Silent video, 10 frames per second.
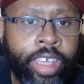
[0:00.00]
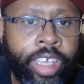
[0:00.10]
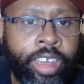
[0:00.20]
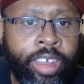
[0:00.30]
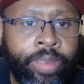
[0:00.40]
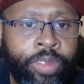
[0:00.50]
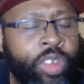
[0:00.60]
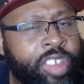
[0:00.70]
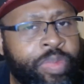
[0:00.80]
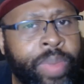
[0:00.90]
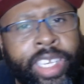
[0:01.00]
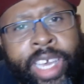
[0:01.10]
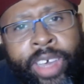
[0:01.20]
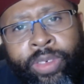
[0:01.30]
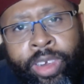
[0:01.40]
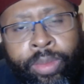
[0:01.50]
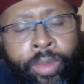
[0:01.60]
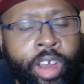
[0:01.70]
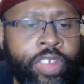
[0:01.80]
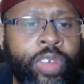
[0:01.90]
And um, you expect that with a
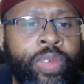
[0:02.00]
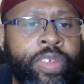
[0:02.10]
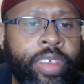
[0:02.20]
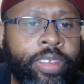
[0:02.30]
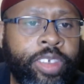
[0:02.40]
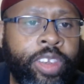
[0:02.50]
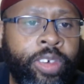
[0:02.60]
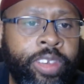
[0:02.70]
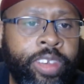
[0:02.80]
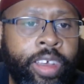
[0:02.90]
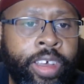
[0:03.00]
Mark Stoops, you know, uh,